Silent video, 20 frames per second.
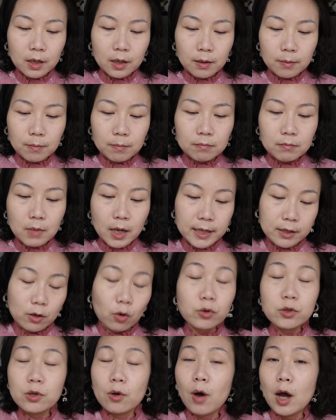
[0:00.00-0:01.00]
And
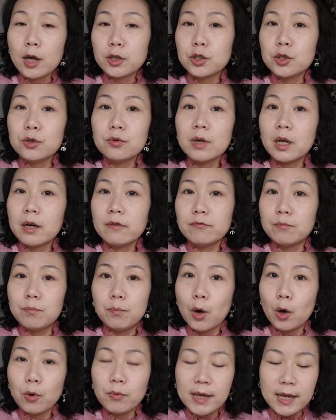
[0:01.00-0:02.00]
also I do love
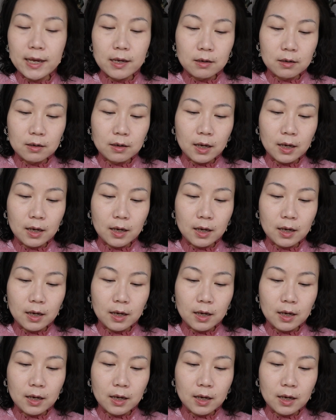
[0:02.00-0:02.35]
Pony.